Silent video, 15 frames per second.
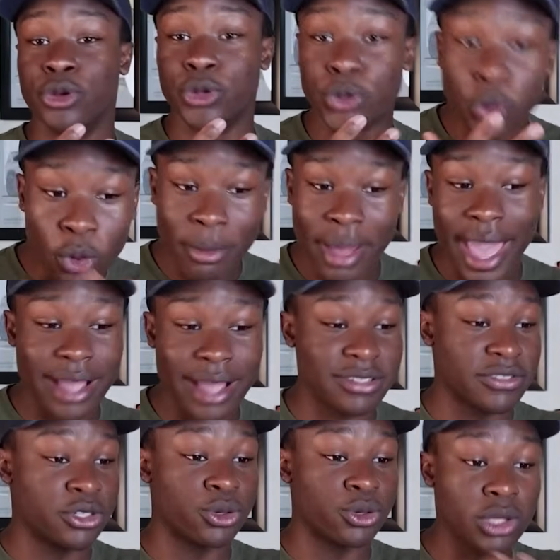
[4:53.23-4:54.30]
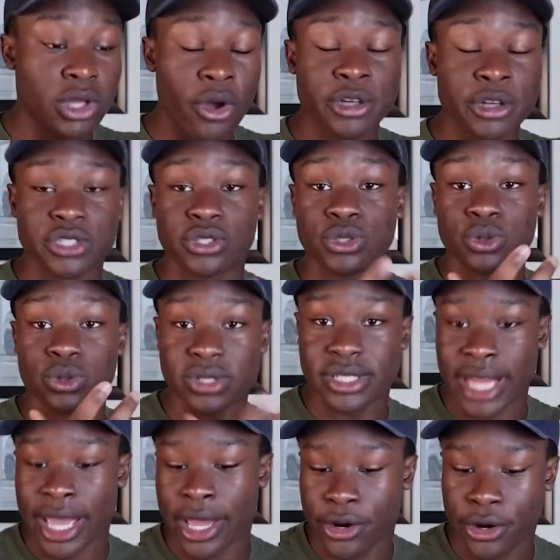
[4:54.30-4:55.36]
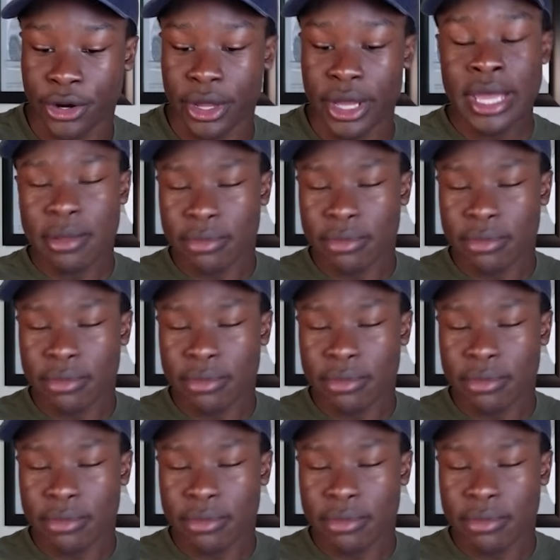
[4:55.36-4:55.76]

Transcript: Dual Max and the Dual Large and the Dual Standard.